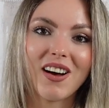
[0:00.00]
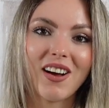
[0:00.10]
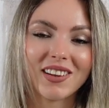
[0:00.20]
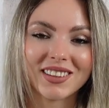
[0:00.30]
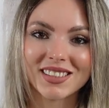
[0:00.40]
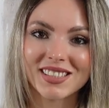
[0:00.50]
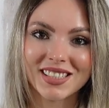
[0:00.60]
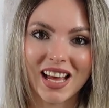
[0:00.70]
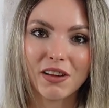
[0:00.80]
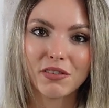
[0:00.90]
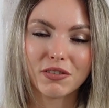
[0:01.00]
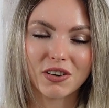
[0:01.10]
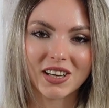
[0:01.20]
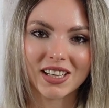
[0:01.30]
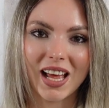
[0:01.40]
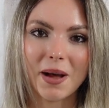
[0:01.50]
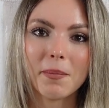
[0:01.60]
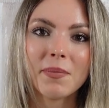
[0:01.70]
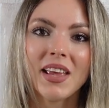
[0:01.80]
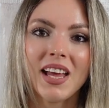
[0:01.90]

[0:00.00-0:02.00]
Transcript: all this stuff for them.